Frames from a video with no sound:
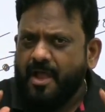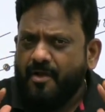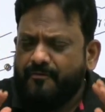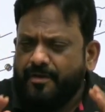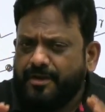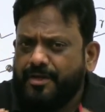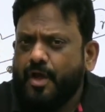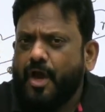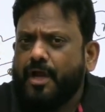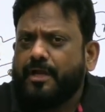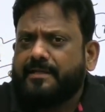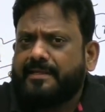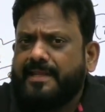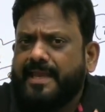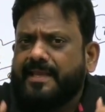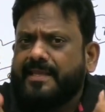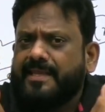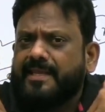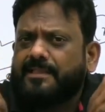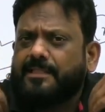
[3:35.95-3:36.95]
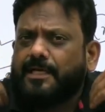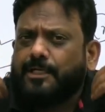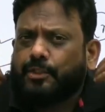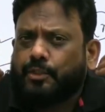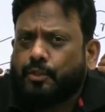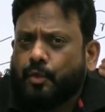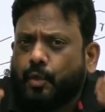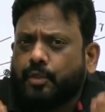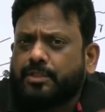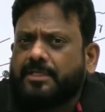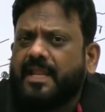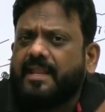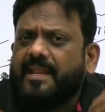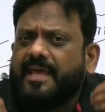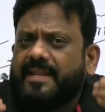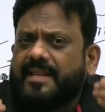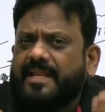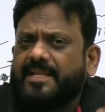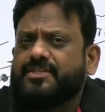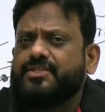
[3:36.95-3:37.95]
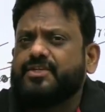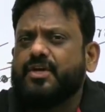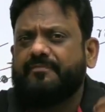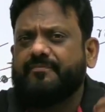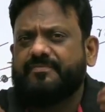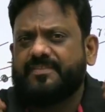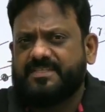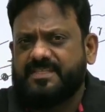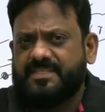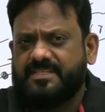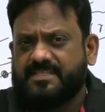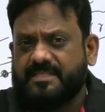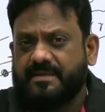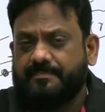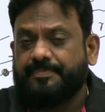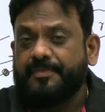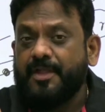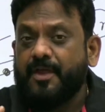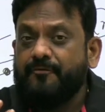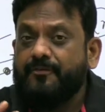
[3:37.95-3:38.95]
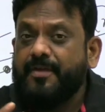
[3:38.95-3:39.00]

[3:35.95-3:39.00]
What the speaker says: When you are taking the total energy of the system,